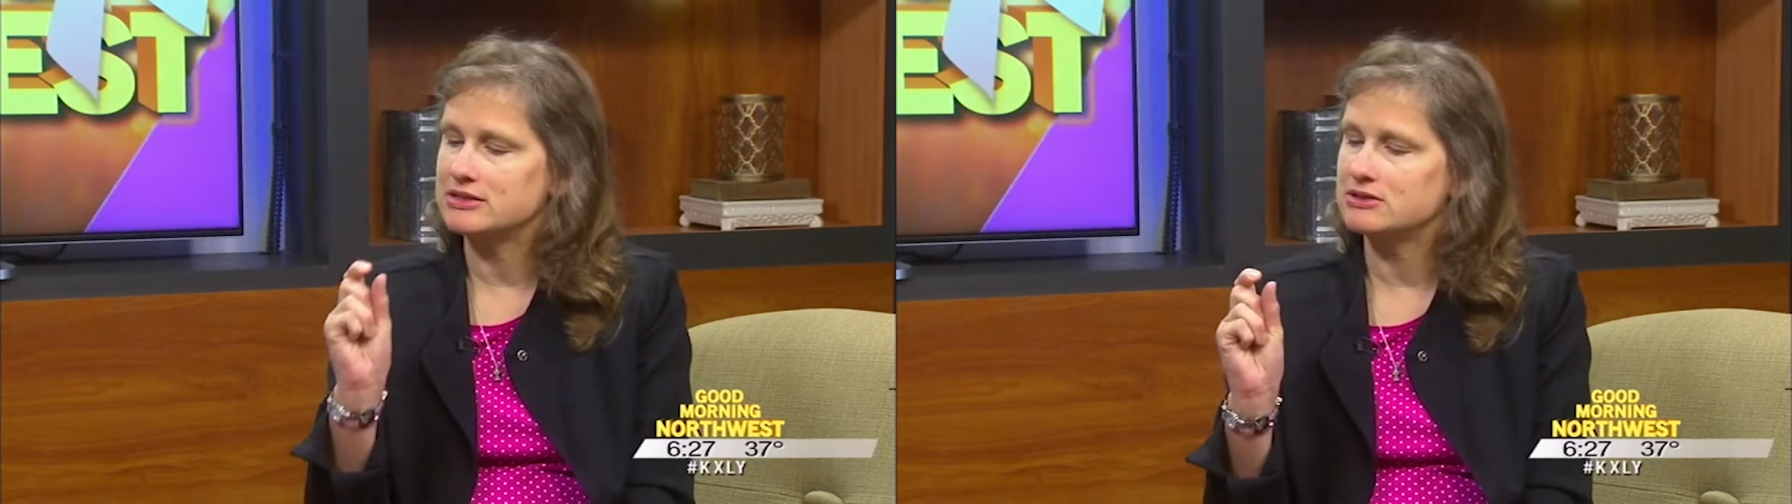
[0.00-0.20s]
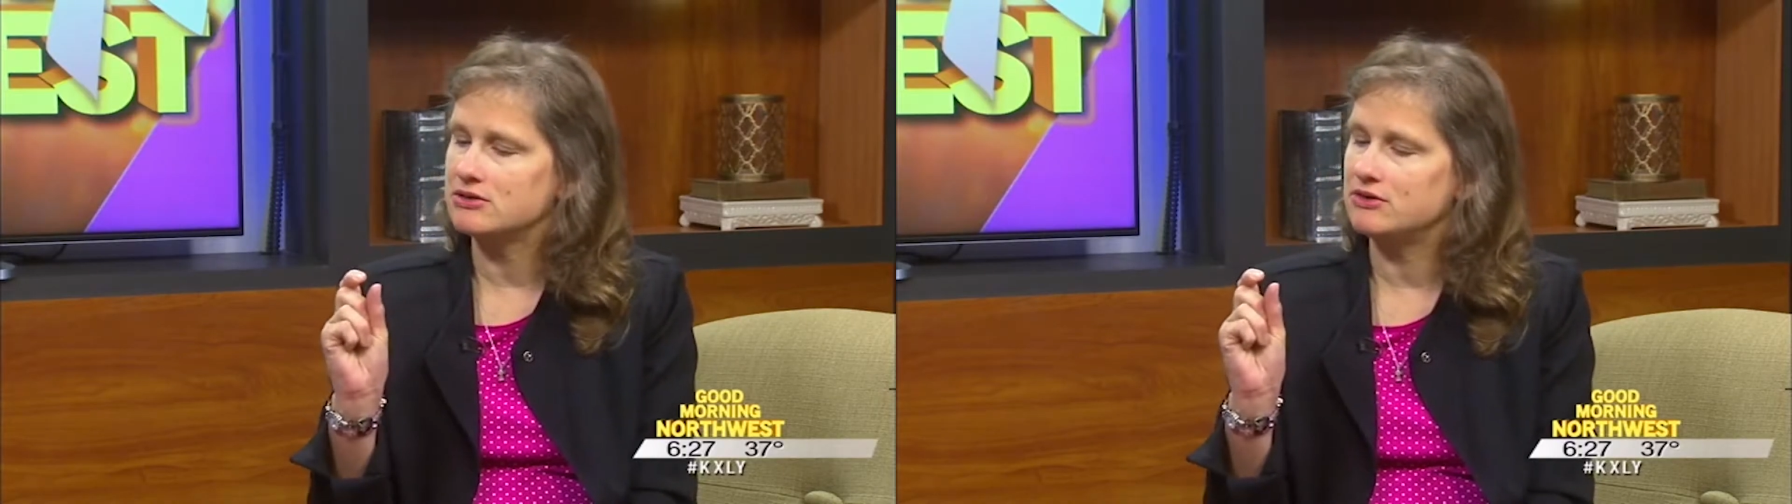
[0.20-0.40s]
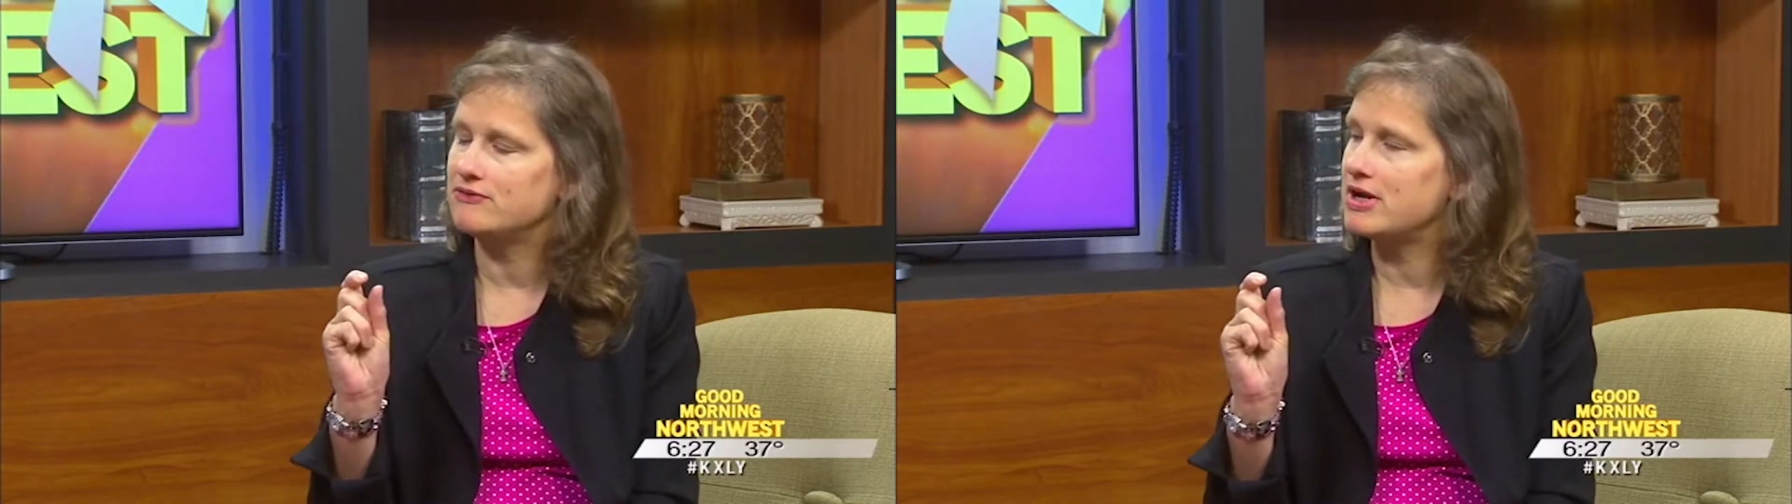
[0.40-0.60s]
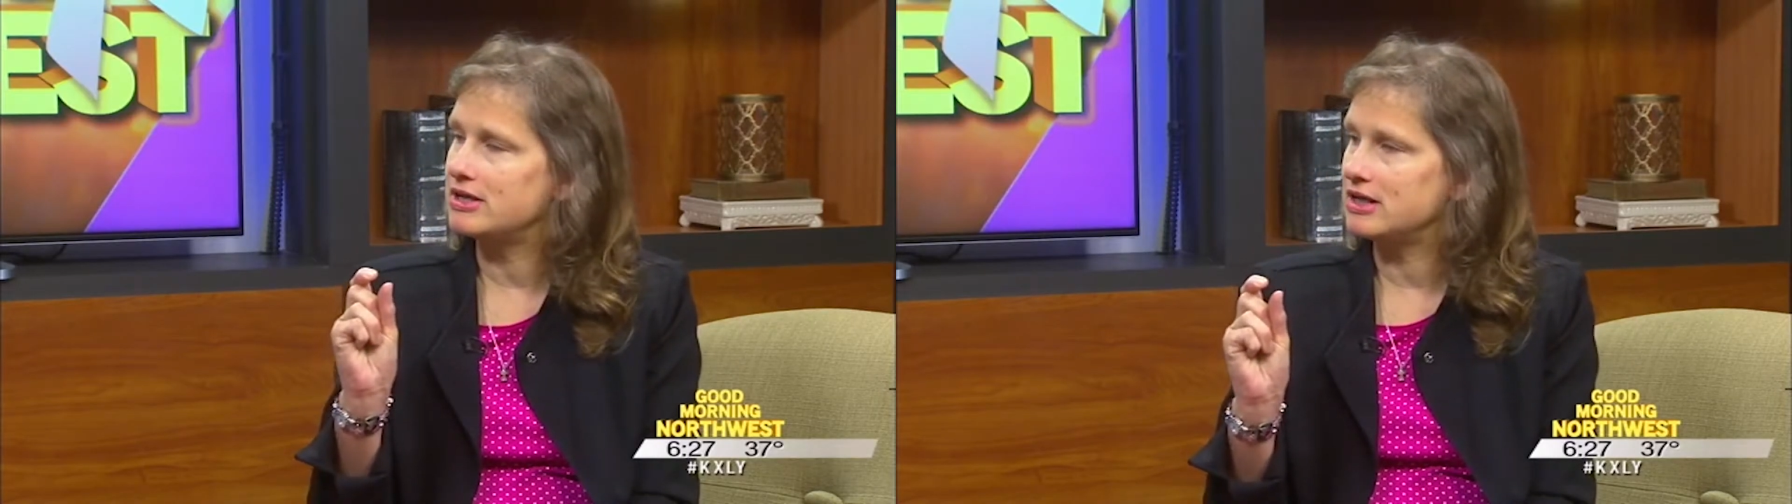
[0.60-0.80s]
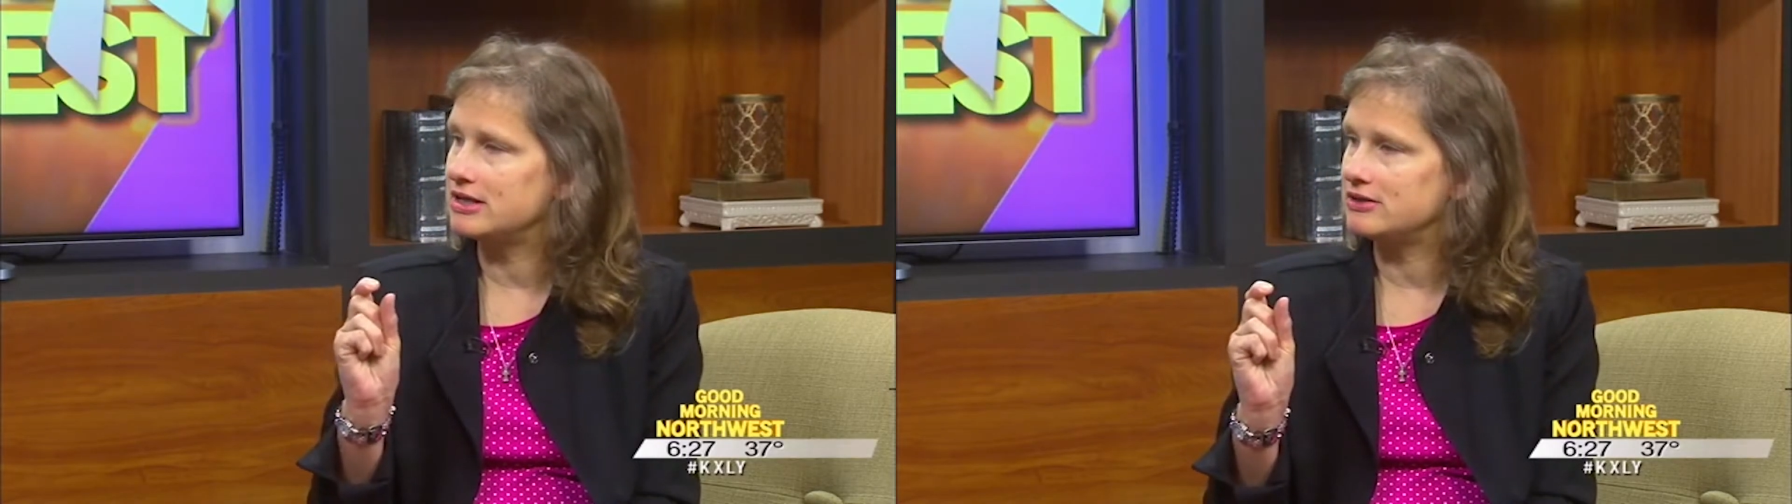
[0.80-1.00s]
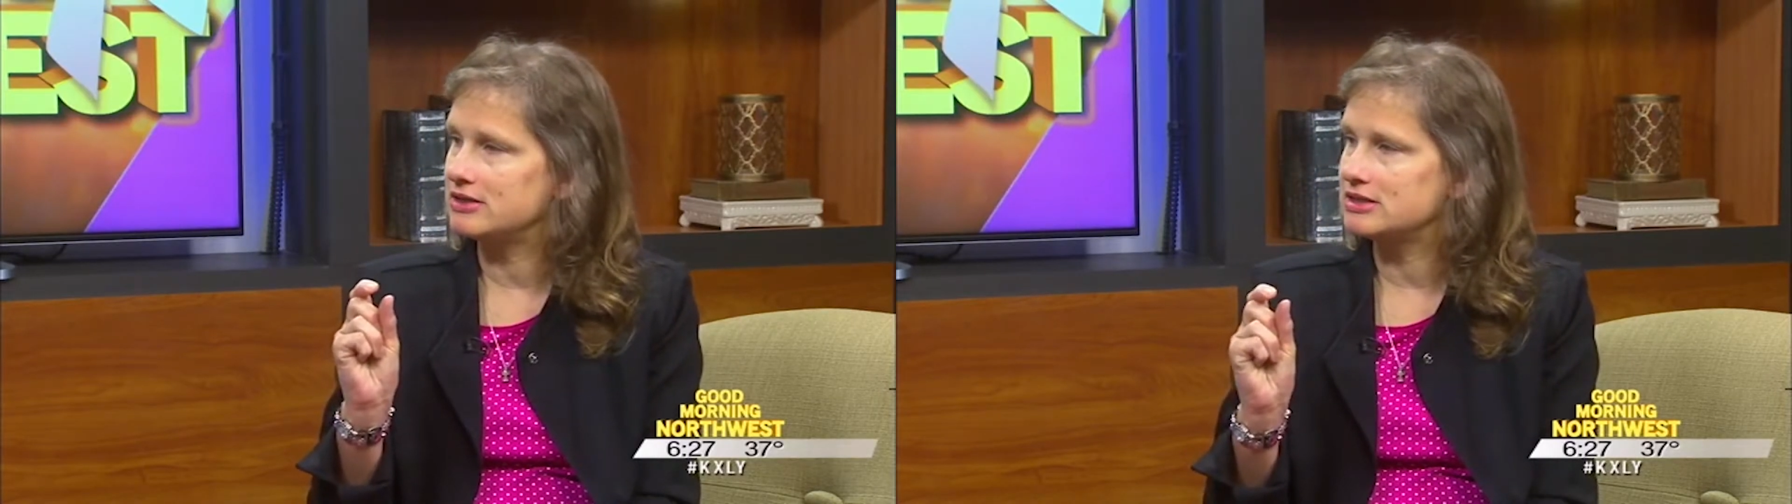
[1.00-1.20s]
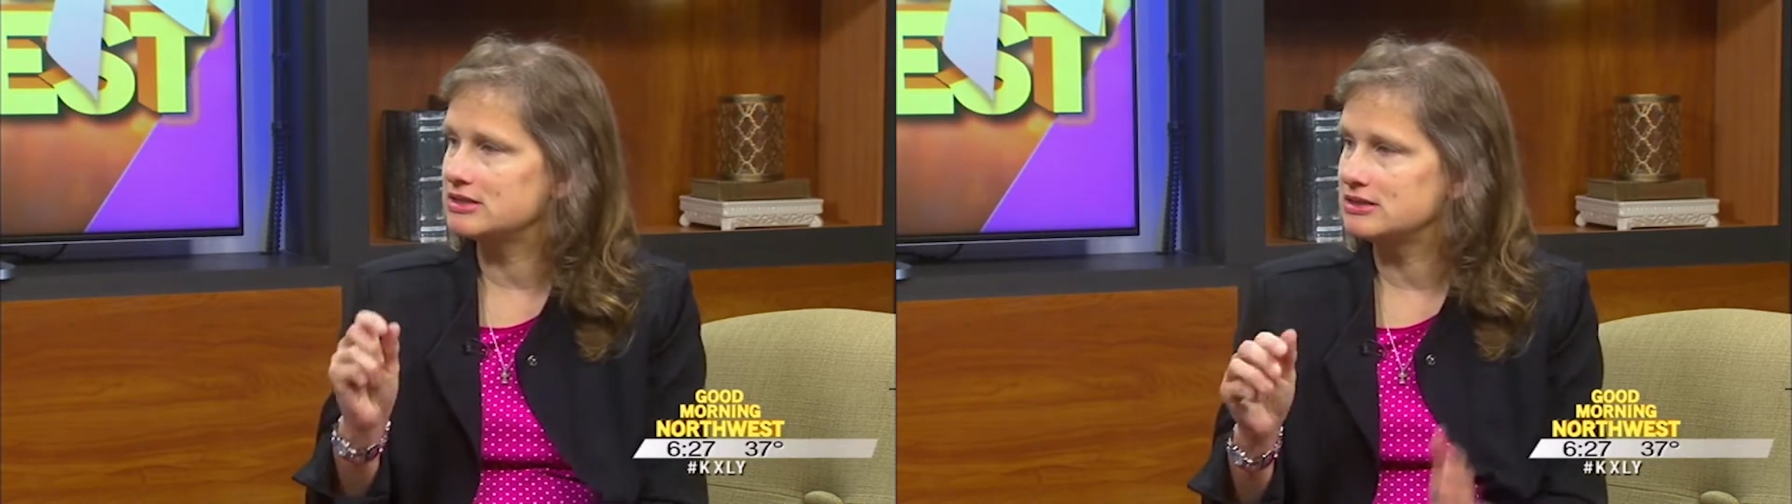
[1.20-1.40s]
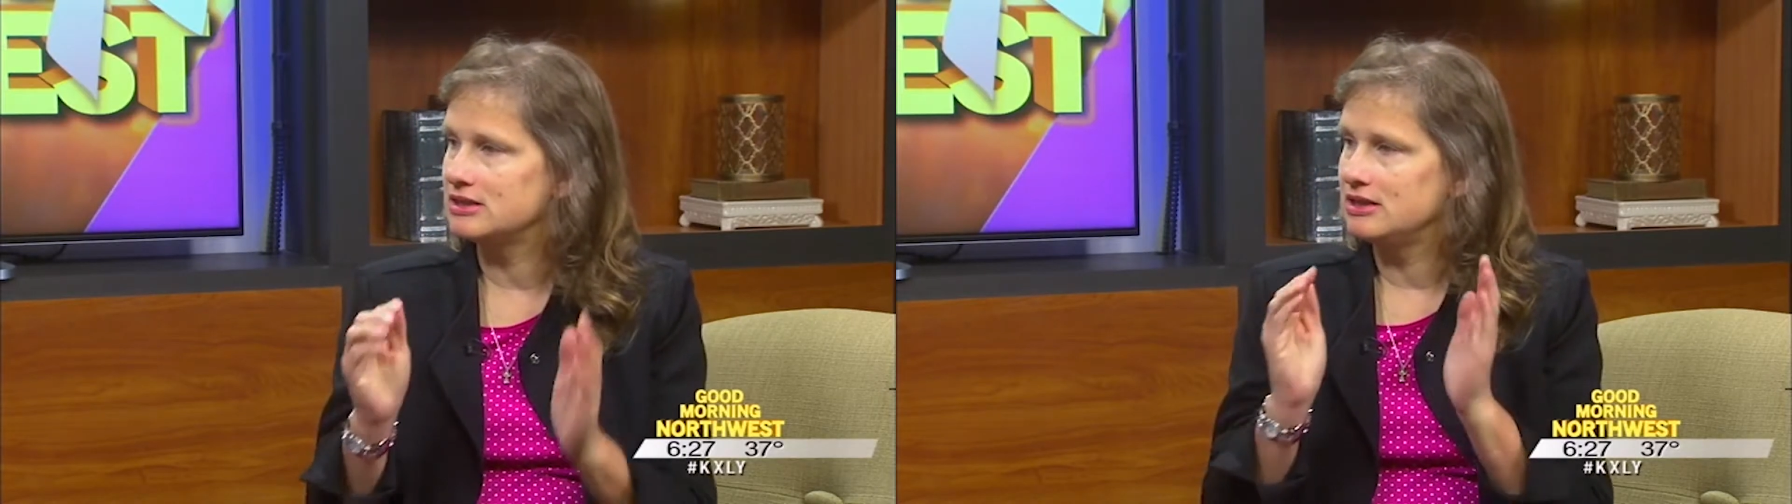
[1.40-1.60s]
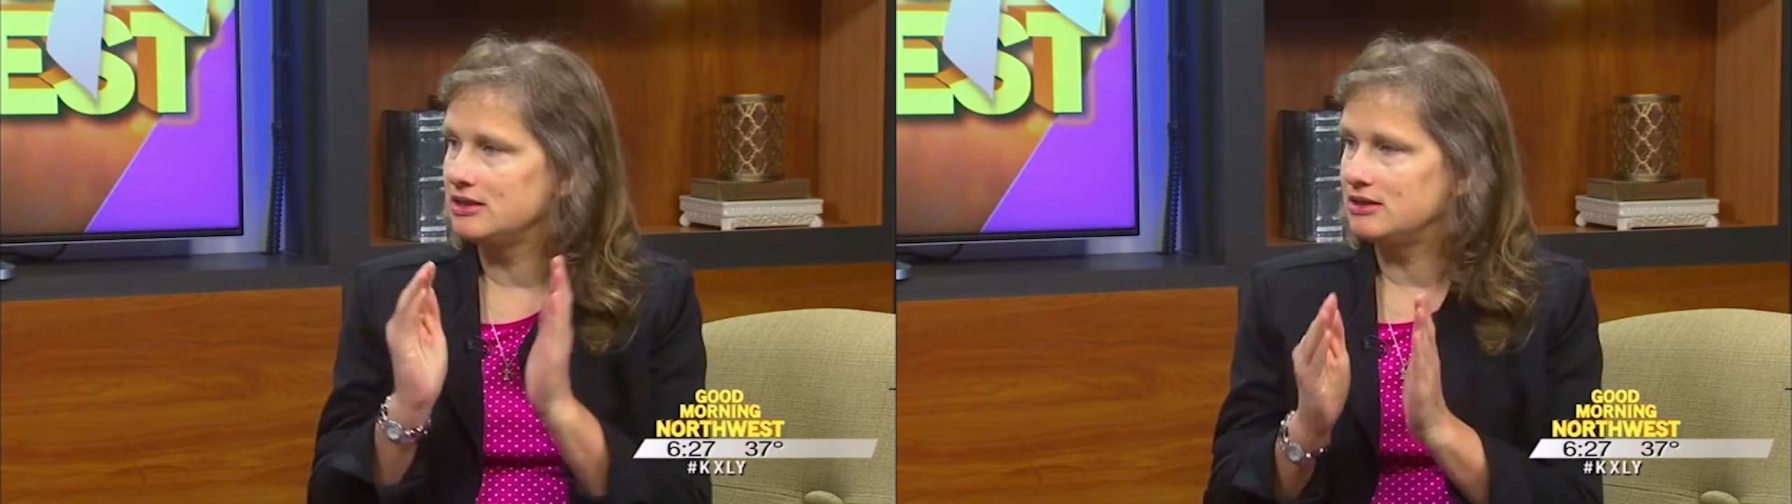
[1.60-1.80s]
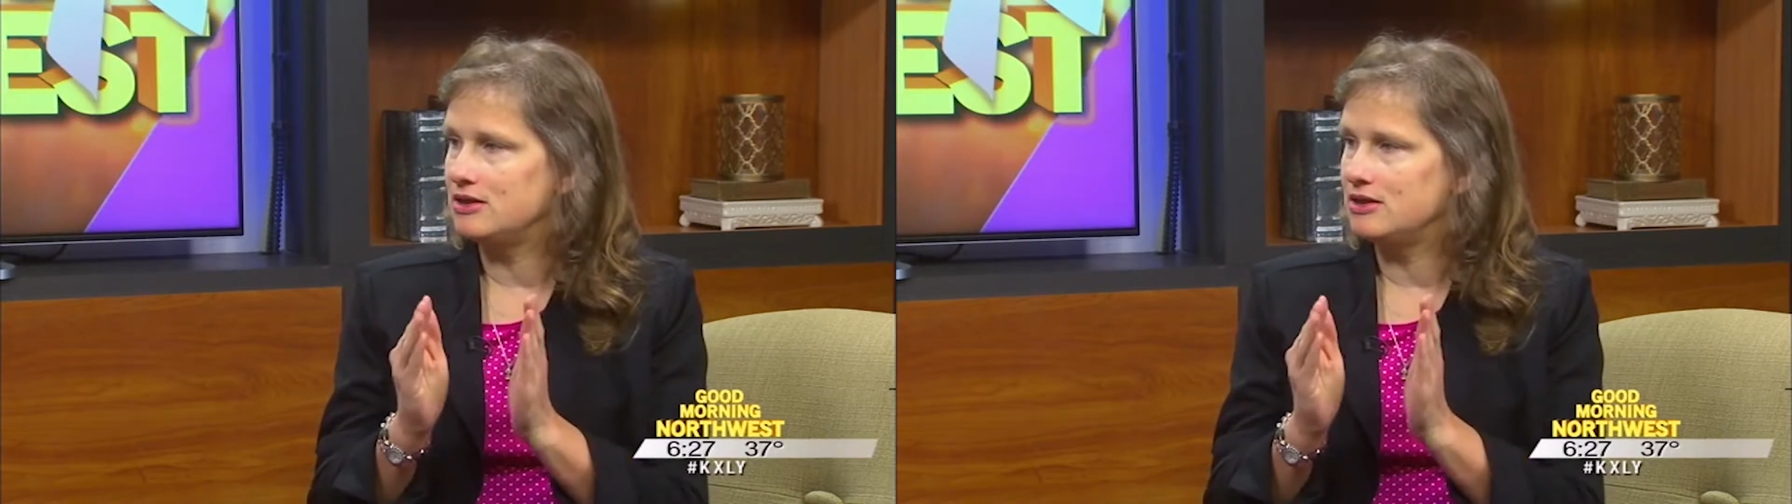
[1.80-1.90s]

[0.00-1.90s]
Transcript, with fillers: cancer you find like this. Mm -hmm